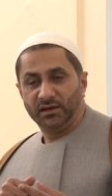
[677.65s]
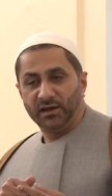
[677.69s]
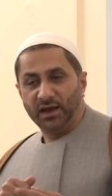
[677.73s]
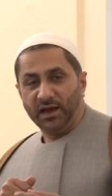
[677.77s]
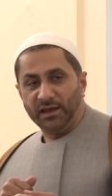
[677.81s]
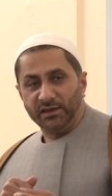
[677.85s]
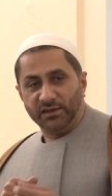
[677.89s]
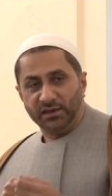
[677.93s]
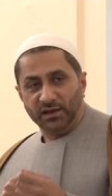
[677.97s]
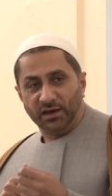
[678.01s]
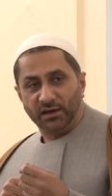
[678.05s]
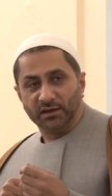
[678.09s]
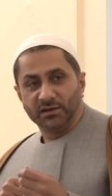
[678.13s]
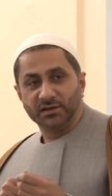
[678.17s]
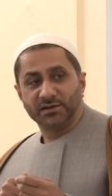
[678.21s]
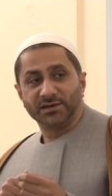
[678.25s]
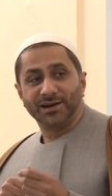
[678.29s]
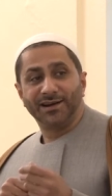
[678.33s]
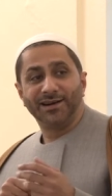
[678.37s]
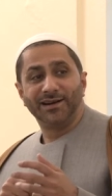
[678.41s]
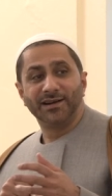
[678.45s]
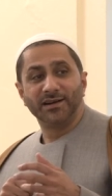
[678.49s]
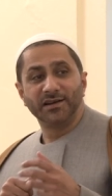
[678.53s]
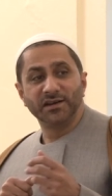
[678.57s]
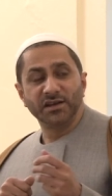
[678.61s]
and the
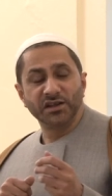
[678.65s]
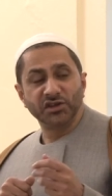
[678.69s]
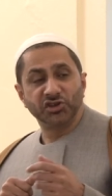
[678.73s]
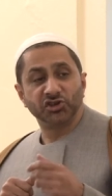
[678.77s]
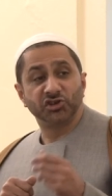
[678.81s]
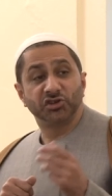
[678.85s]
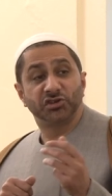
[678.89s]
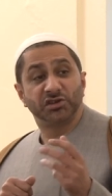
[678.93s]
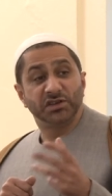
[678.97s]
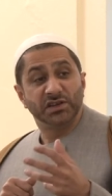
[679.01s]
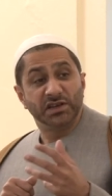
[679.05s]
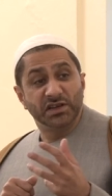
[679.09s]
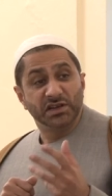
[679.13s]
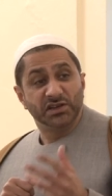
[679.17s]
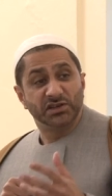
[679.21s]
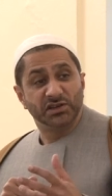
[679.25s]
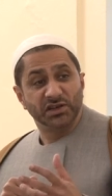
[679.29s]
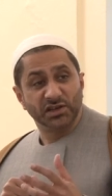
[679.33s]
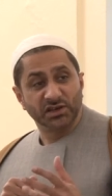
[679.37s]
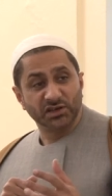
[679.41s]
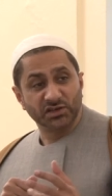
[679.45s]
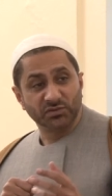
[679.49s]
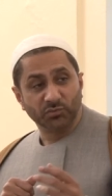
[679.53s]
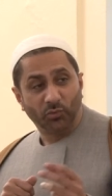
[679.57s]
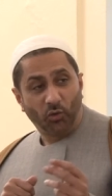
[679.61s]
untarnished
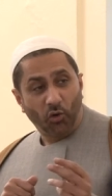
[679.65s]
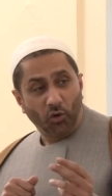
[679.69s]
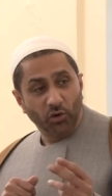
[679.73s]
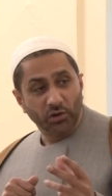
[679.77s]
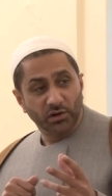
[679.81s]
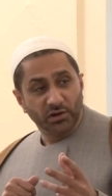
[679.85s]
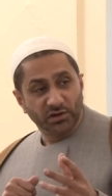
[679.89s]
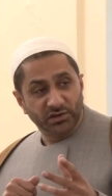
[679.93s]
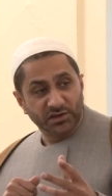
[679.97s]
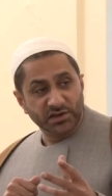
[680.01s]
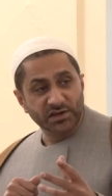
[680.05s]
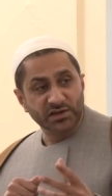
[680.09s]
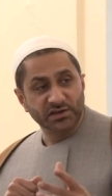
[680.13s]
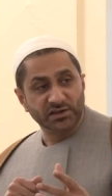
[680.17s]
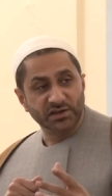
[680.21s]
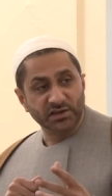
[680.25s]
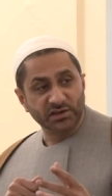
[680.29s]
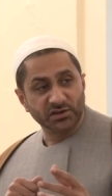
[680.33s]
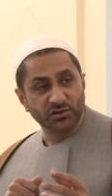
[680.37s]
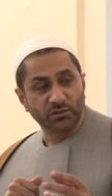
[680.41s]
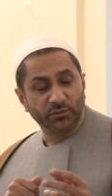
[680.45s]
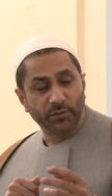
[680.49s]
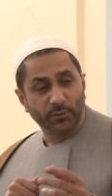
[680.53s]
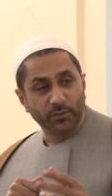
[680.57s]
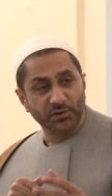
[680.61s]
teachings, moral
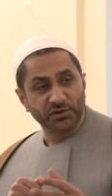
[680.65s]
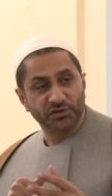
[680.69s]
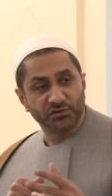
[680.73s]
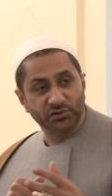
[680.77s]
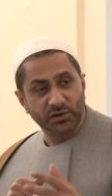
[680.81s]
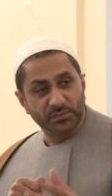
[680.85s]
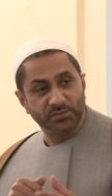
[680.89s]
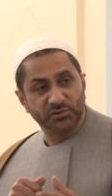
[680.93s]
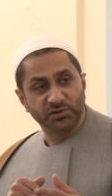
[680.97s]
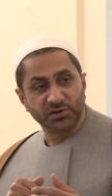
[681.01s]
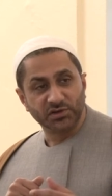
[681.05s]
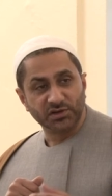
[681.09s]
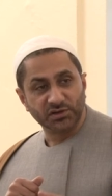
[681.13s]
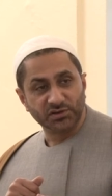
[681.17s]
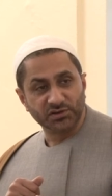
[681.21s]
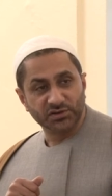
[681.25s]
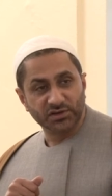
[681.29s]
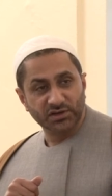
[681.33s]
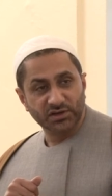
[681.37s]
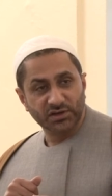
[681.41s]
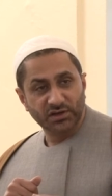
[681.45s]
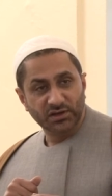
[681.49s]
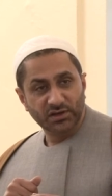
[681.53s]
teachings of our scriptures